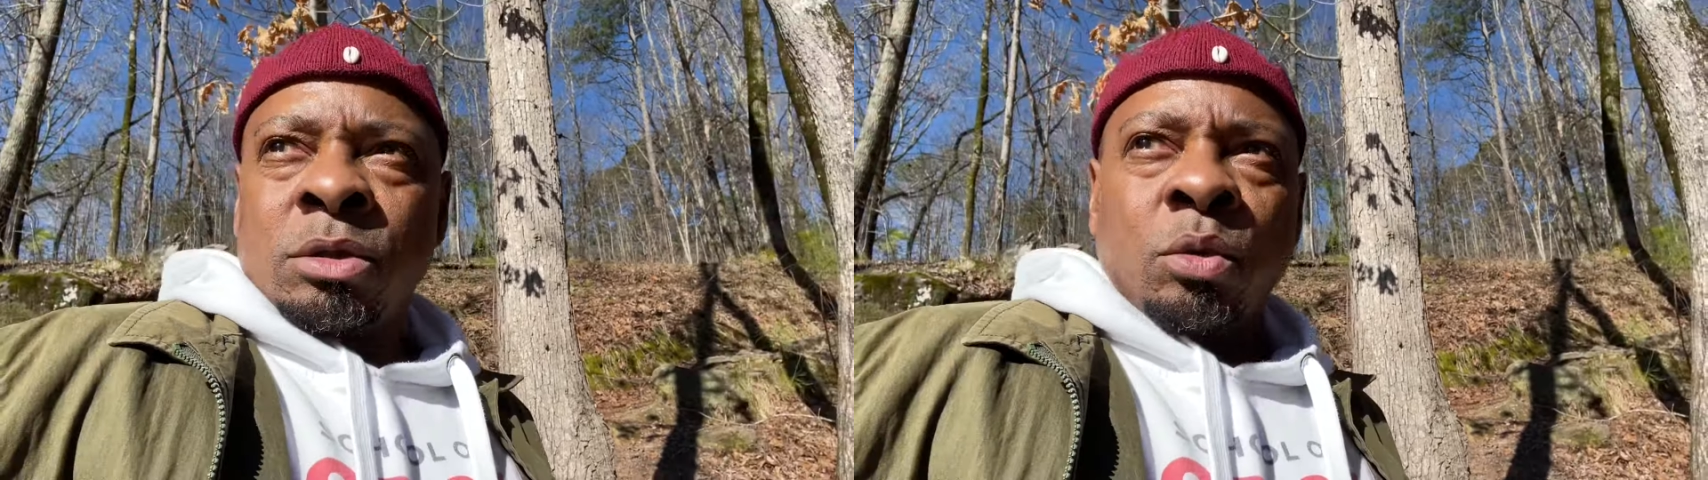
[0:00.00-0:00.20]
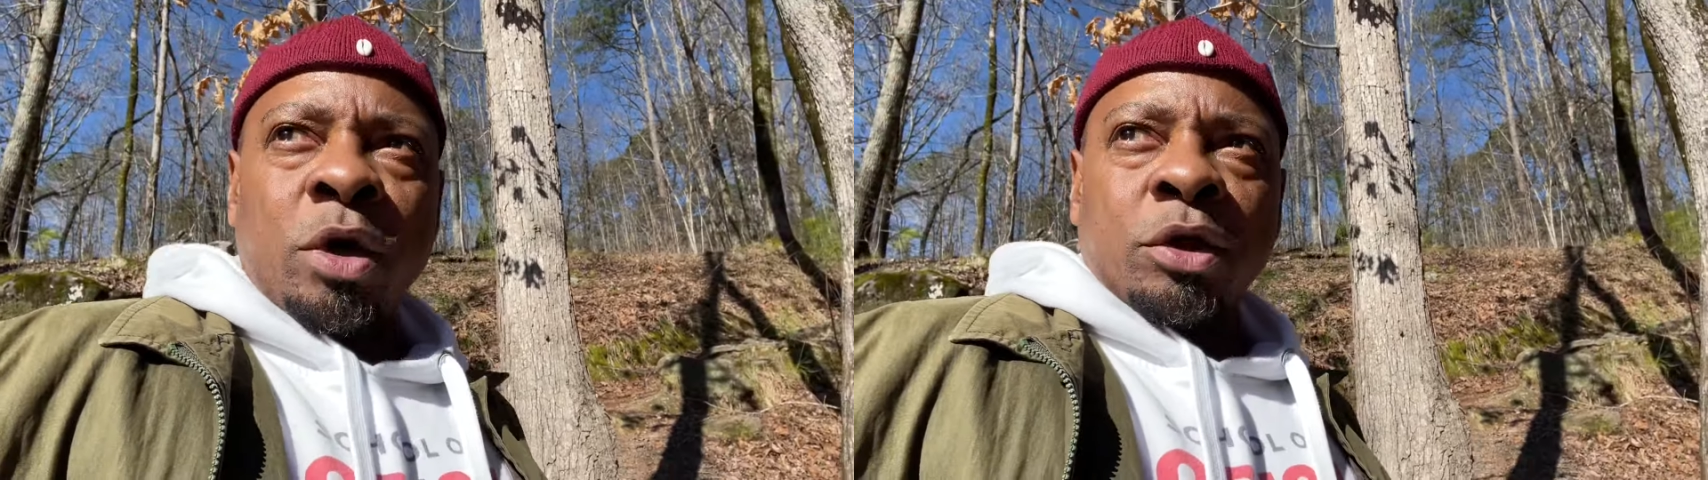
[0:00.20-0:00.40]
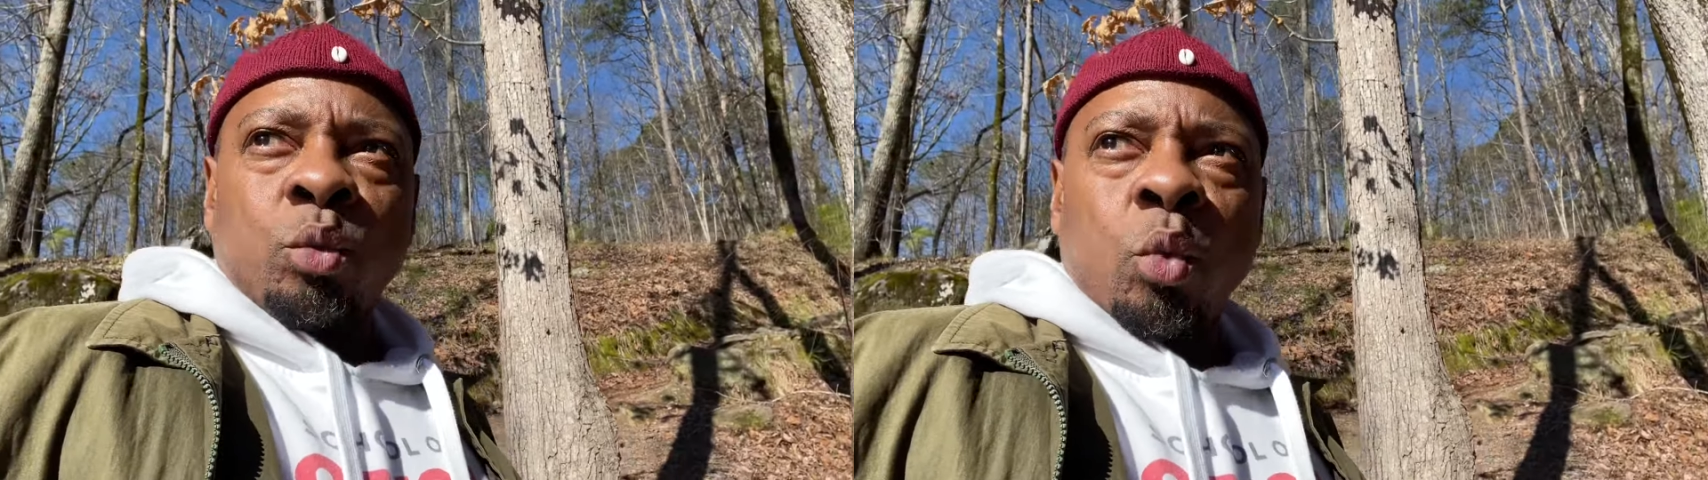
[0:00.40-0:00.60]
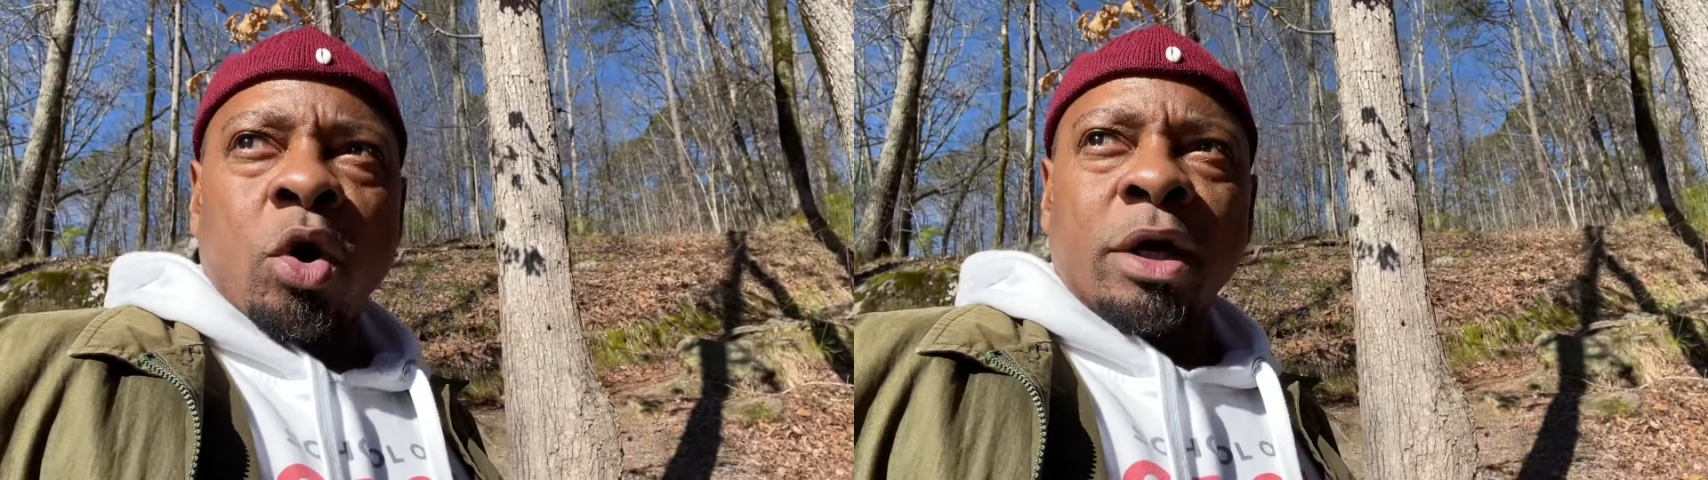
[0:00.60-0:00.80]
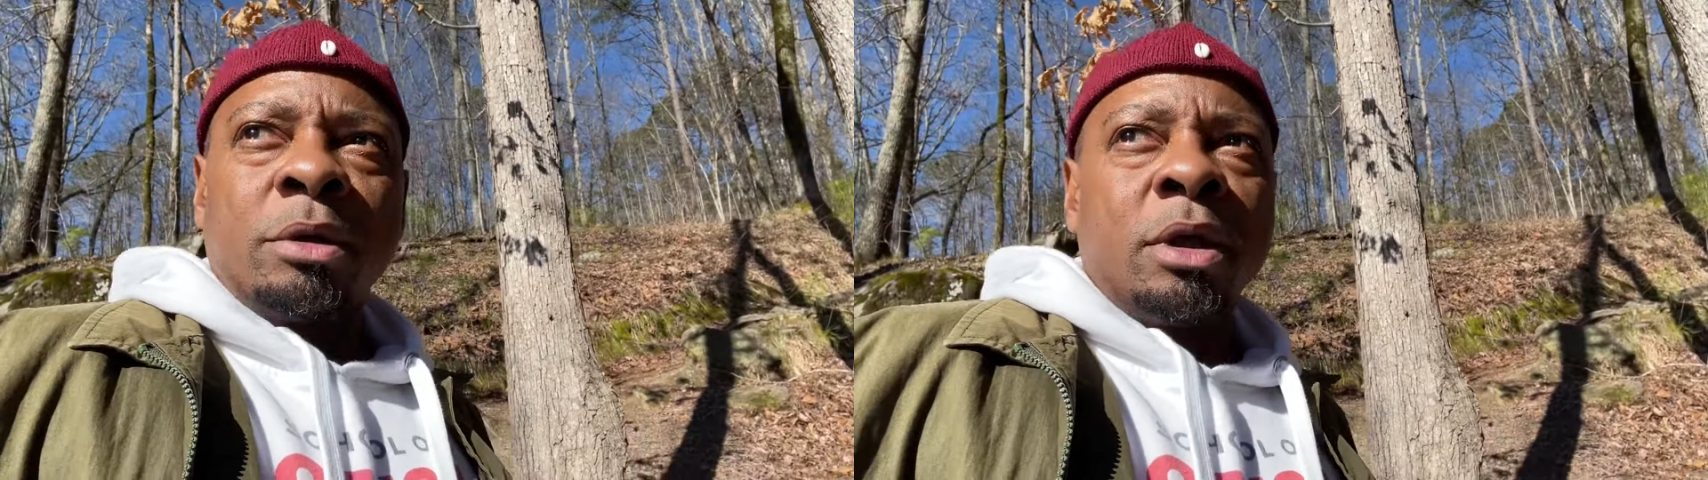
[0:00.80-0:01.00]
with
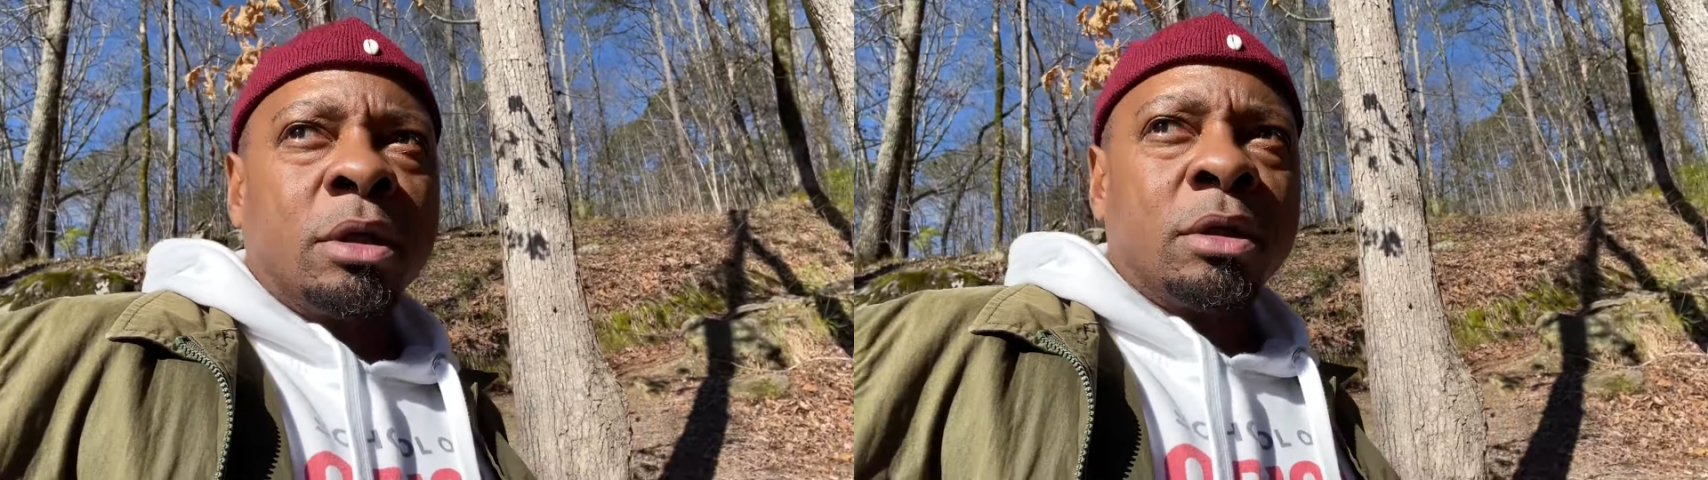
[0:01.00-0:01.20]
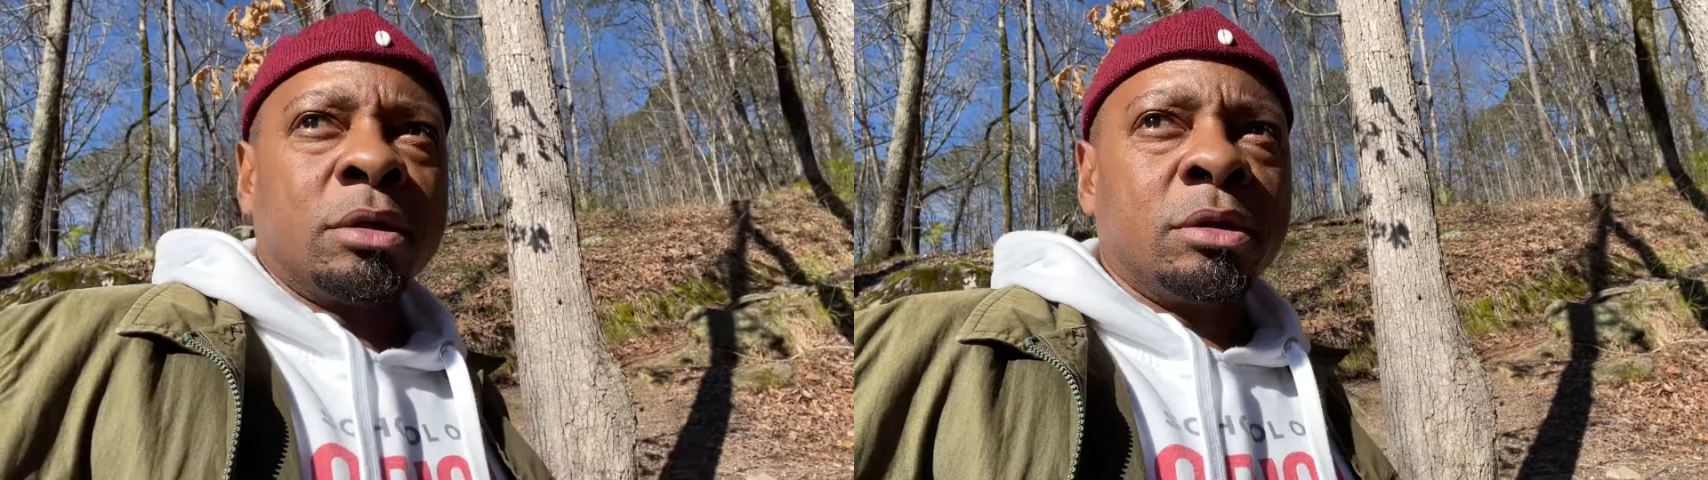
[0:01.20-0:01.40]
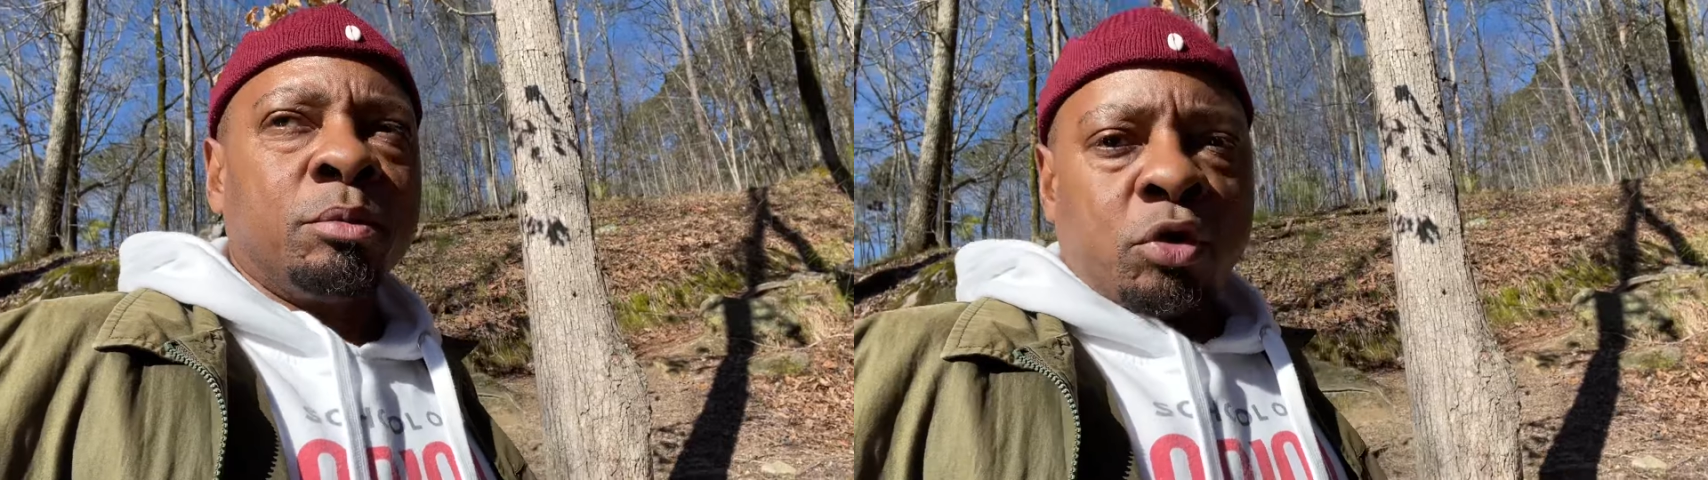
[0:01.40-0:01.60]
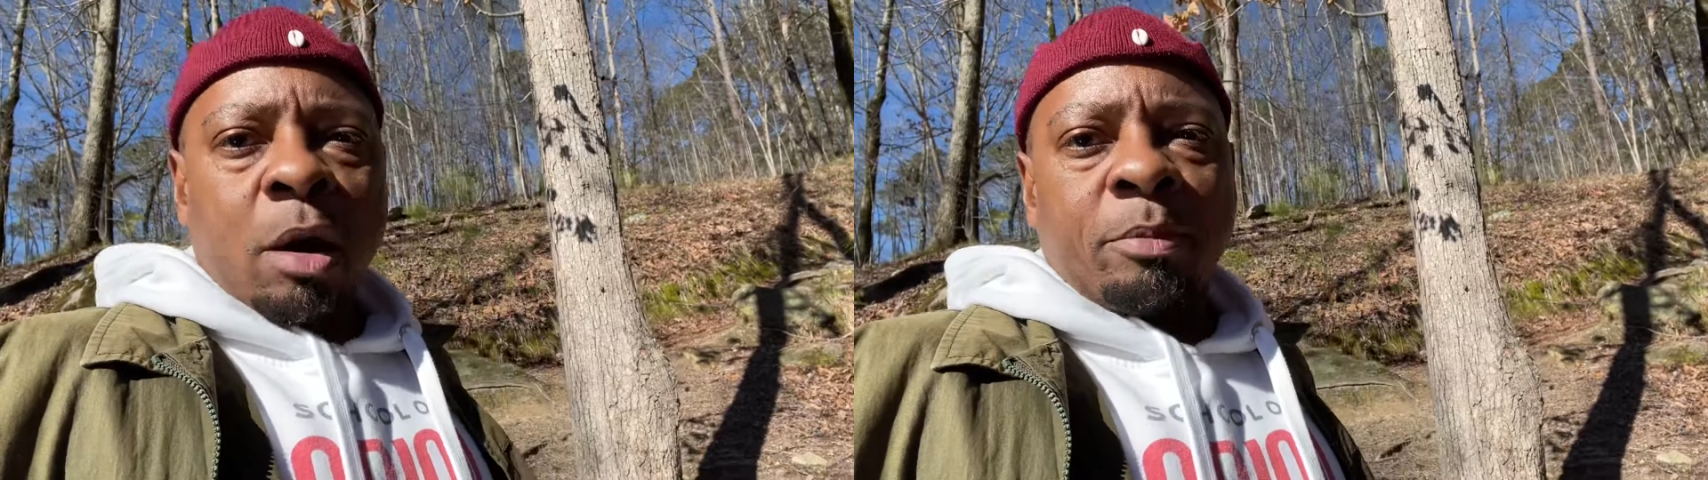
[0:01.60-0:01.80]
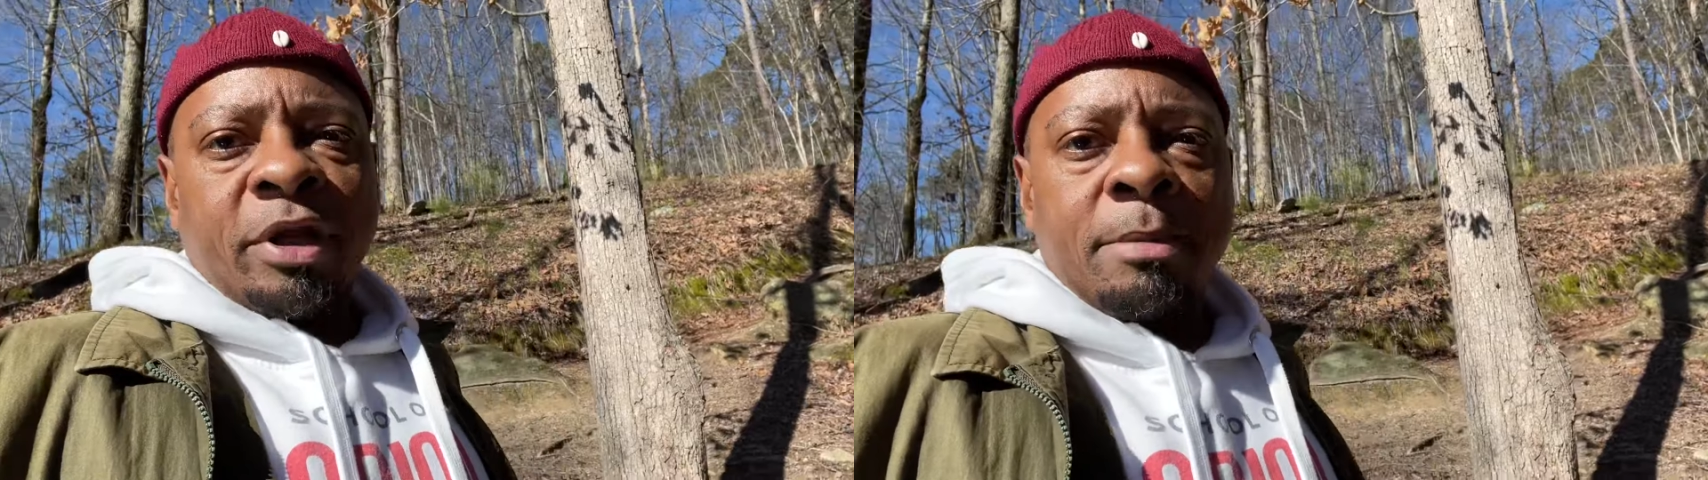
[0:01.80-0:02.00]
one
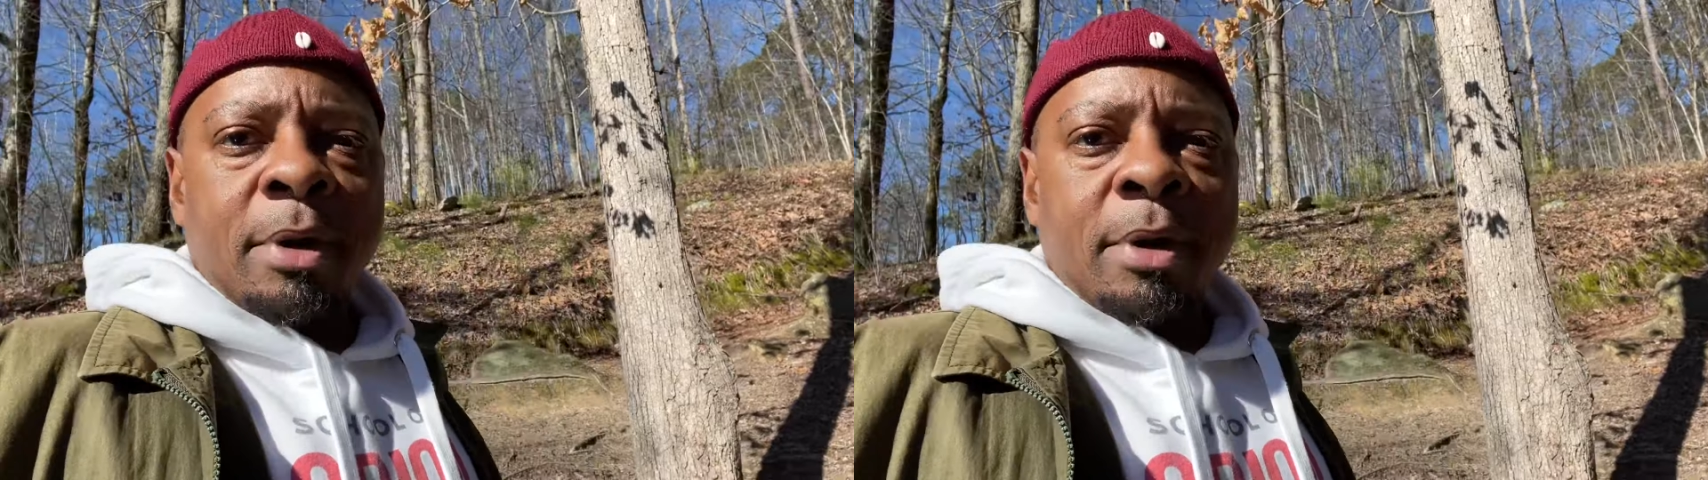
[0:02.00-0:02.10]
property in